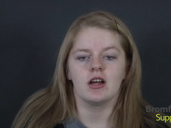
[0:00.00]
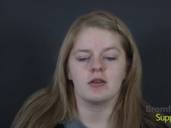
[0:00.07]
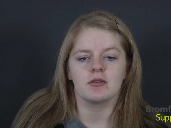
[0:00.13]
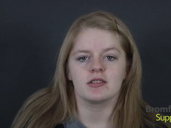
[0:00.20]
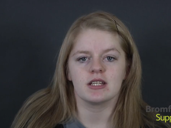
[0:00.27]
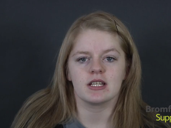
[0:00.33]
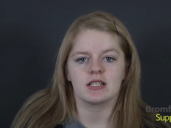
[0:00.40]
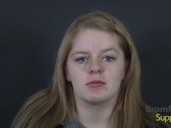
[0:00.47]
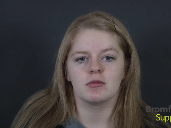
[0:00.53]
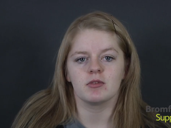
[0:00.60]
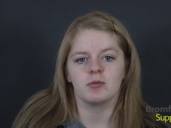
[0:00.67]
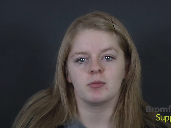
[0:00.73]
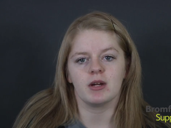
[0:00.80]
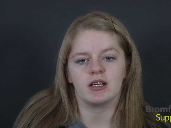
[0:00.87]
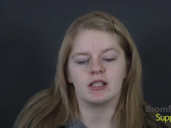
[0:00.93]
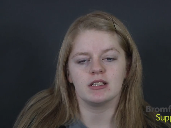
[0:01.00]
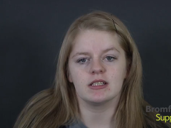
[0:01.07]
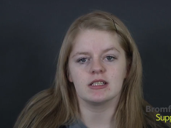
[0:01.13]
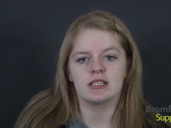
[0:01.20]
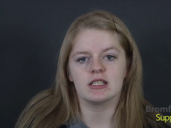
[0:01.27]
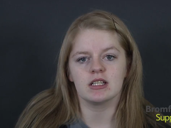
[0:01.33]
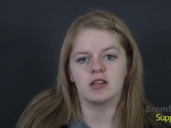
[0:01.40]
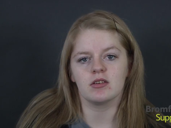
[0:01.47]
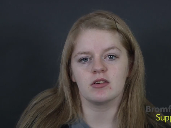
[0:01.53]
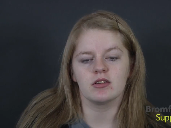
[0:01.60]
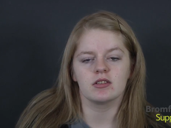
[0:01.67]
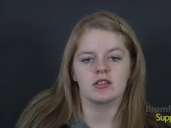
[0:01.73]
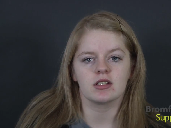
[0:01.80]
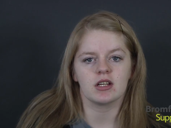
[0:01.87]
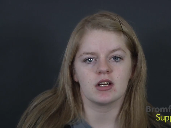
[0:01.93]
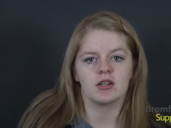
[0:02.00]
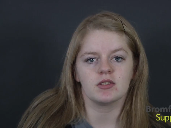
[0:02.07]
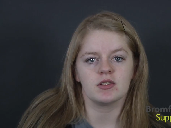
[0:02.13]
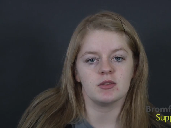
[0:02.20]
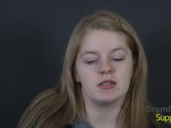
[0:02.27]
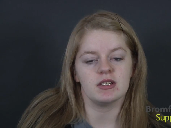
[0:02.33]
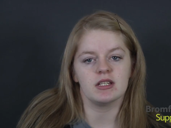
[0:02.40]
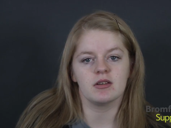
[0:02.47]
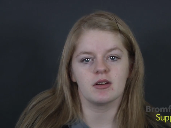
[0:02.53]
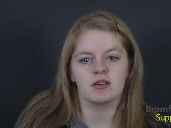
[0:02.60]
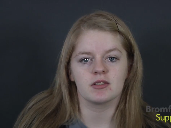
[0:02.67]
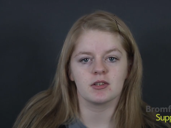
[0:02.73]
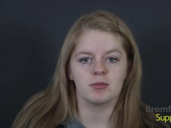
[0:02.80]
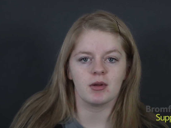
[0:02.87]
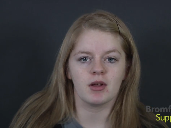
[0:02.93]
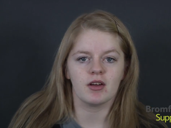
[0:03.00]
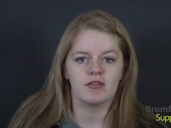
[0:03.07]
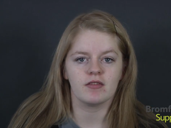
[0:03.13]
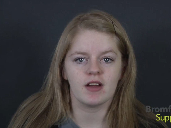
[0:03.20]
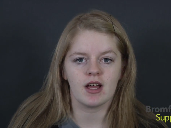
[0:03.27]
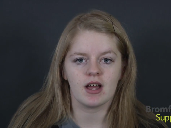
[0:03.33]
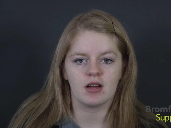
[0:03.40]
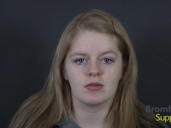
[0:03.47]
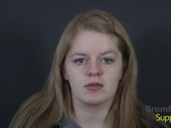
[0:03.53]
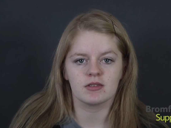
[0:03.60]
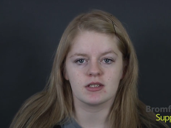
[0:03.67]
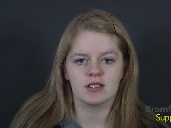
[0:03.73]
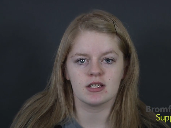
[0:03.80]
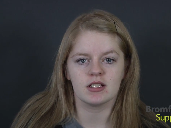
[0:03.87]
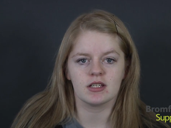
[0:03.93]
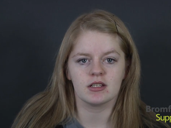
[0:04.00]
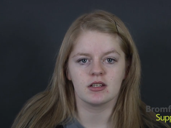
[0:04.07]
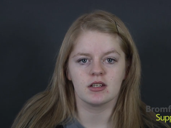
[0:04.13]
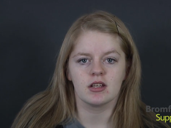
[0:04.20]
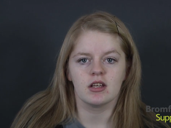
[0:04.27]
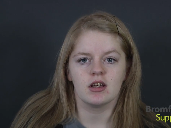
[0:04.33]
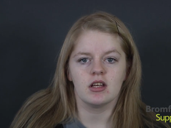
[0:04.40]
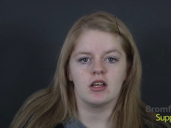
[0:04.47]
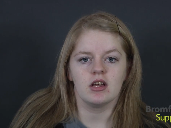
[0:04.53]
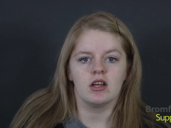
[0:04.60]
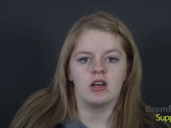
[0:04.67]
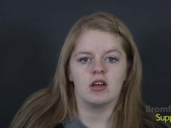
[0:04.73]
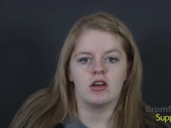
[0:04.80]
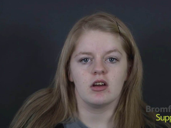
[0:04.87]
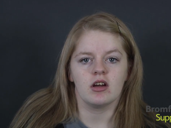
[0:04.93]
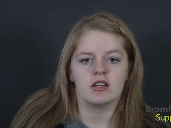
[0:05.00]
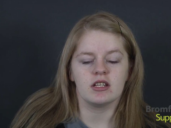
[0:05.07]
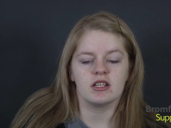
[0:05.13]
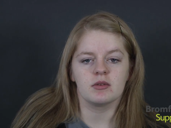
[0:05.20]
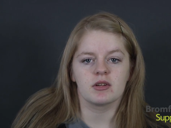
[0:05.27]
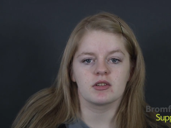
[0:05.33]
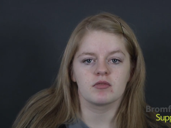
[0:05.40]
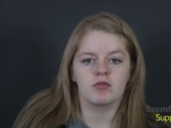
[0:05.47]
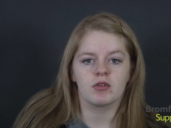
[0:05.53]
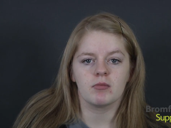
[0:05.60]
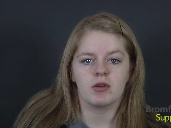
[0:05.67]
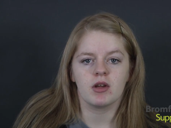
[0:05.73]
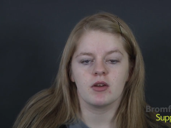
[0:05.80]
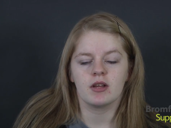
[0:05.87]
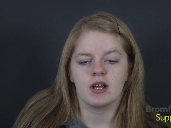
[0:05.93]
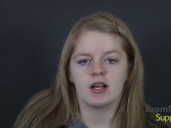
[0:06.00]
I was 6 months pregnant, didn't know who to go to, didn't know how to apply for housing. I didn't know how to run my own